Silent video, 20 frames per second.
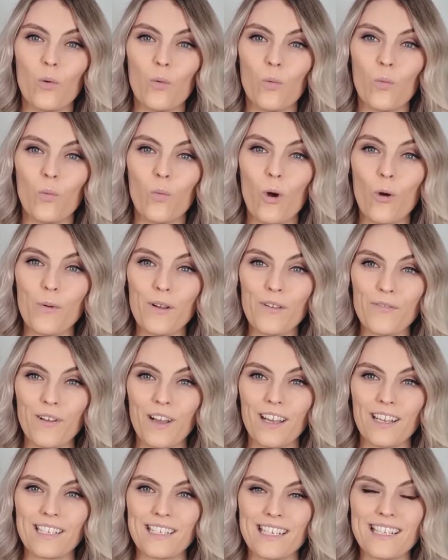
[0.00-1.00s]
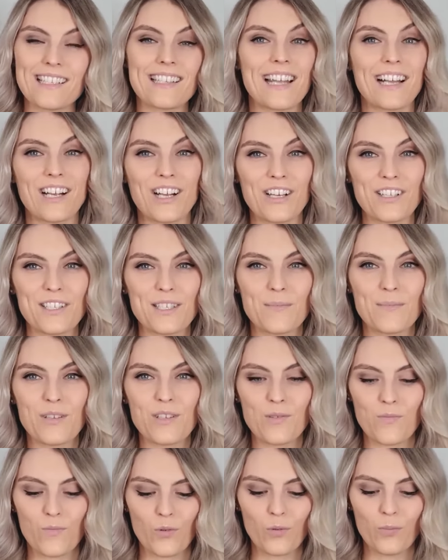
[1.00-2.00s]
What we find is that
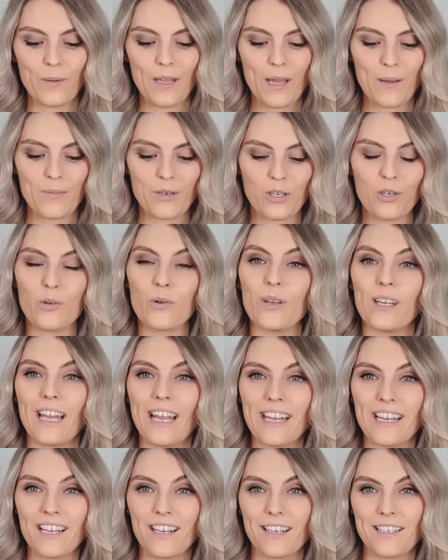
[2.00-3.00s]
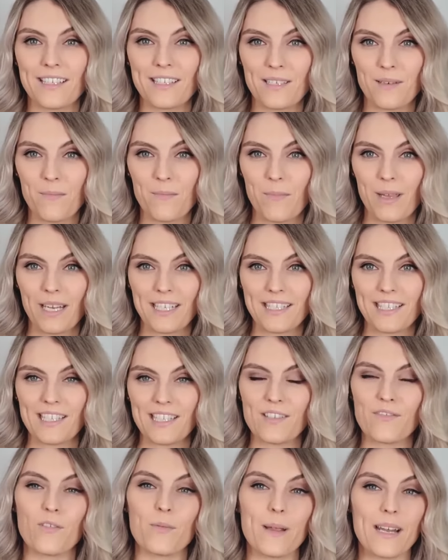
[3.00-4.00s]
customers will be able to create custom
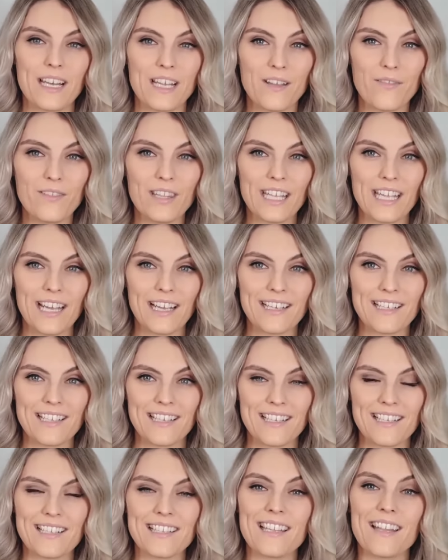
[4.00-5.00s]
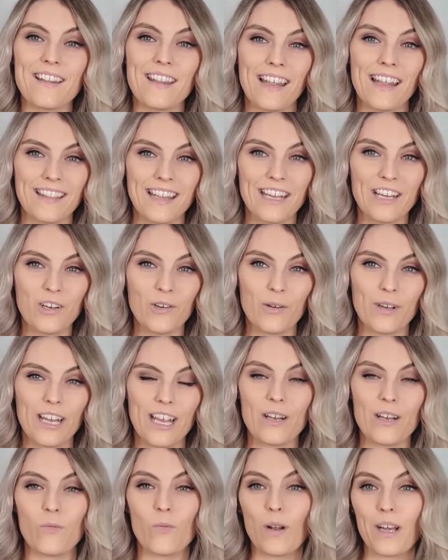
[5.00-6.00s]
mixes from any of the excess that they
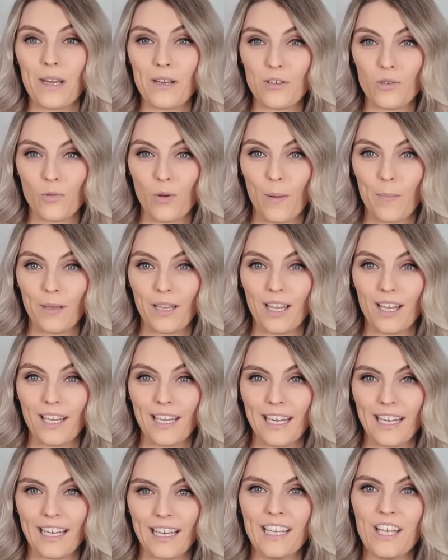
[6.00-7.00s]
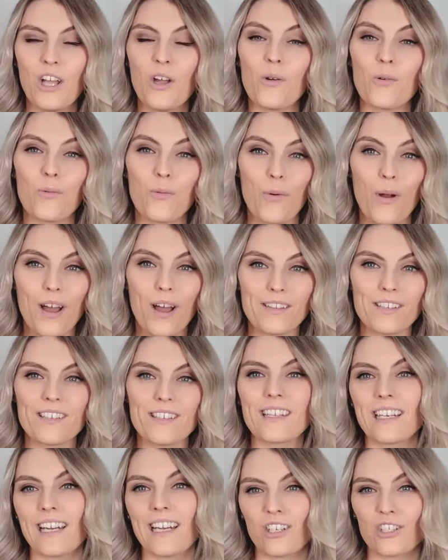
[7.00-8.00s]
create when applying, rather
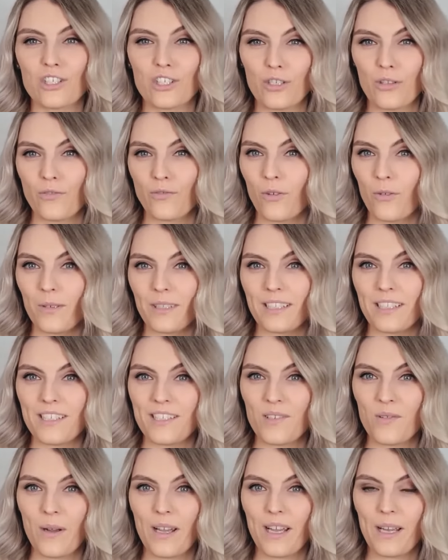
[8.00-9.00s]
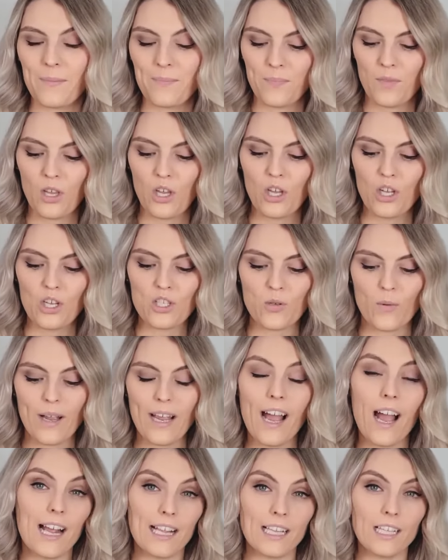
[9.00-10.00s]
than actually throwing this away. So I
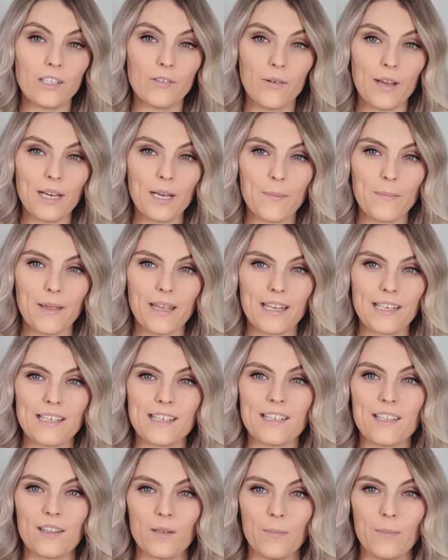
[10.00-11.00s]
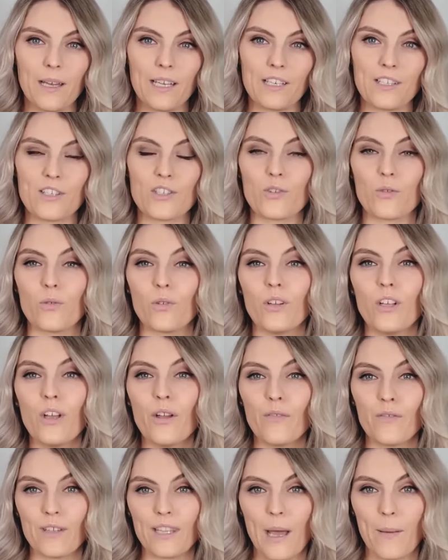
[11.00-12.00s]
highly recommend the pedestal
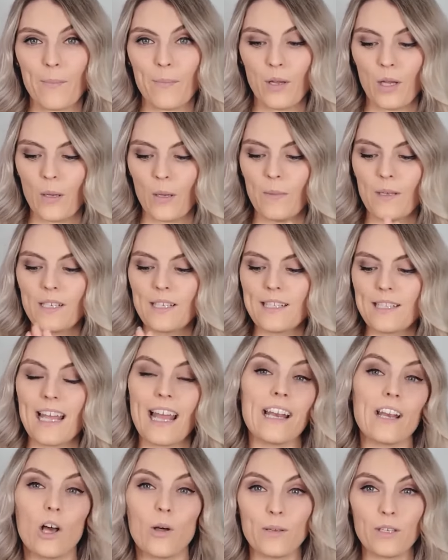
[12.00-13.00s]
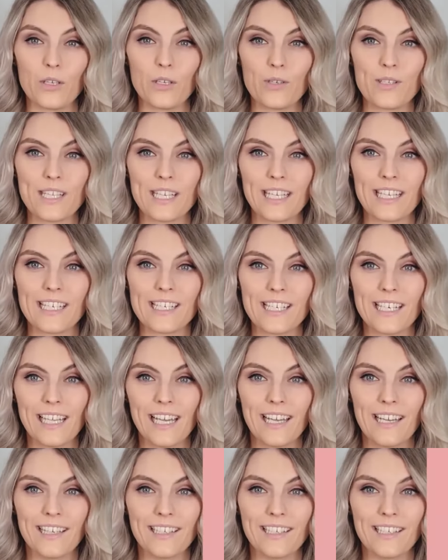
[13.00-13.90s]
for that purpose, and I'll be using it today.